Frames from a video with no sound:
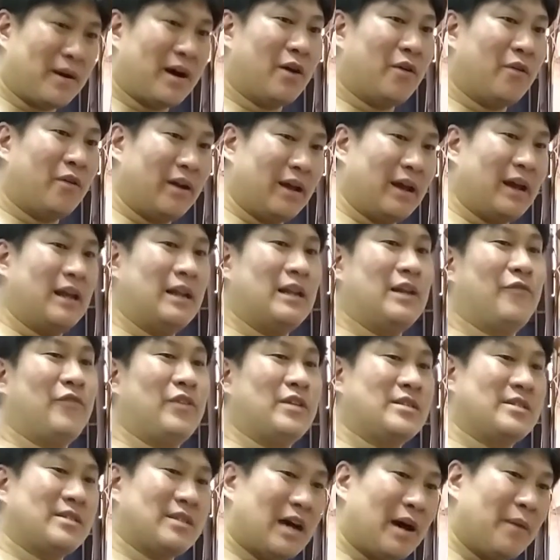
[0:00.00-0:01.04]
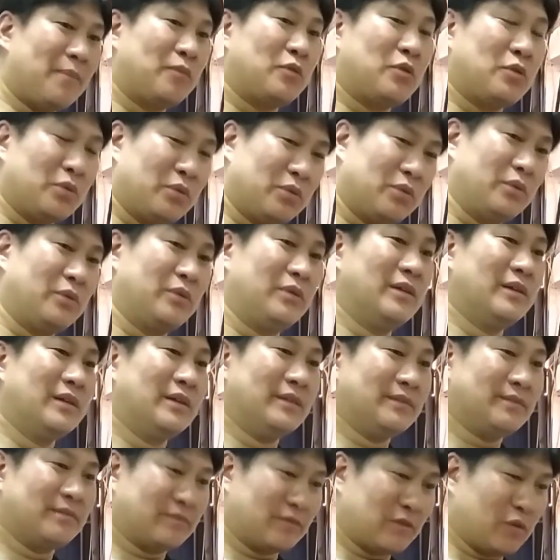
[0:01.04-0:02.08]
power, and if it's up to
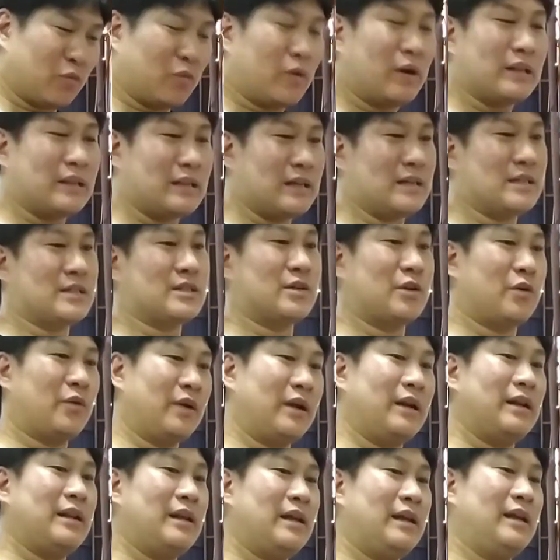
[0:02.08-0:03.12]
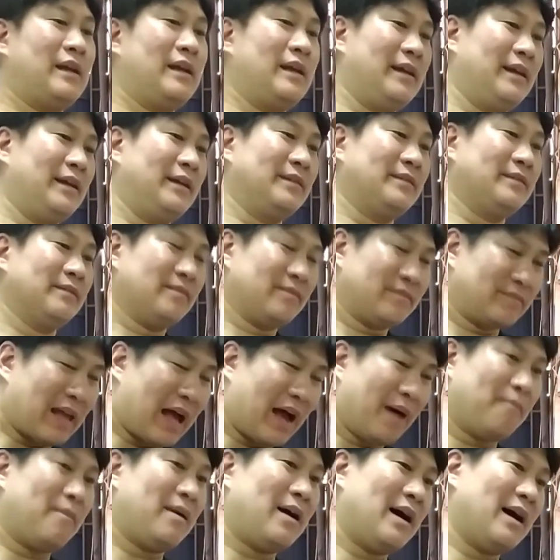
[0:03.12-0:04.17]
what is already
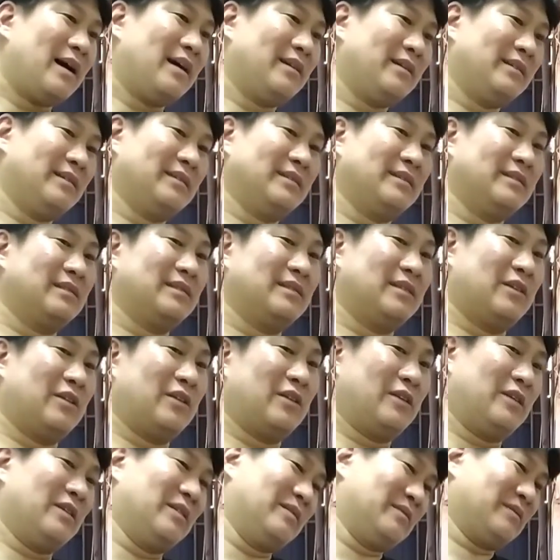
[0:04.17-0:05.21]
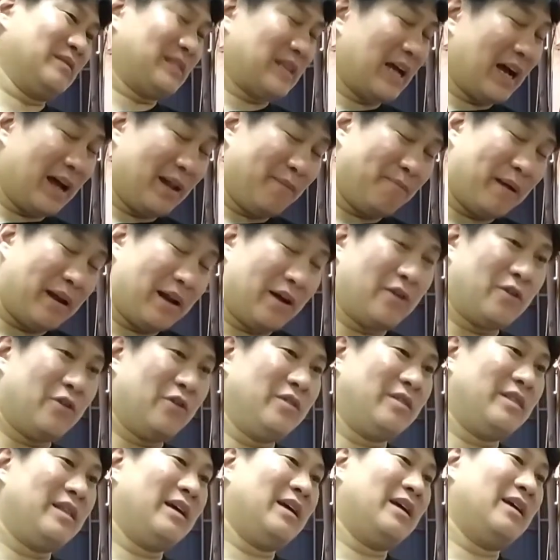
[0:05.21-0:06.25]
tama or sagad pa ng
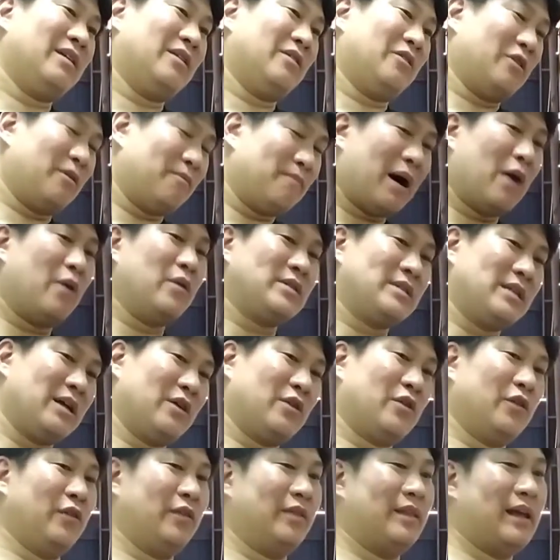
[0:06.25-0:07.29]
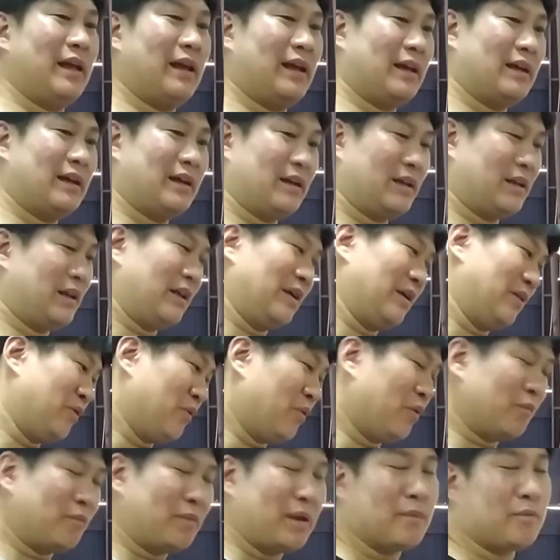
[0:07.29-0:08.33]
konti or bawas ng konti. You
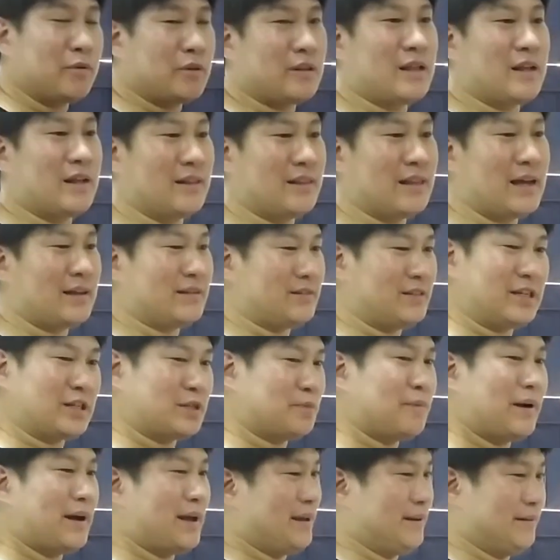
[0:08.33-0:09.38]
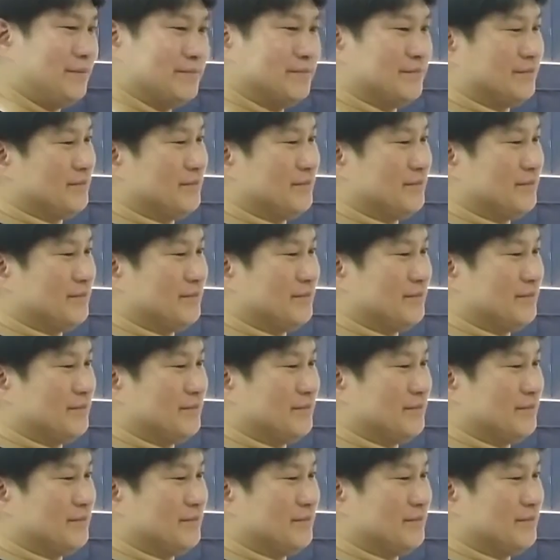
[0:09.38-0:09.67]
won't be able to tell that just by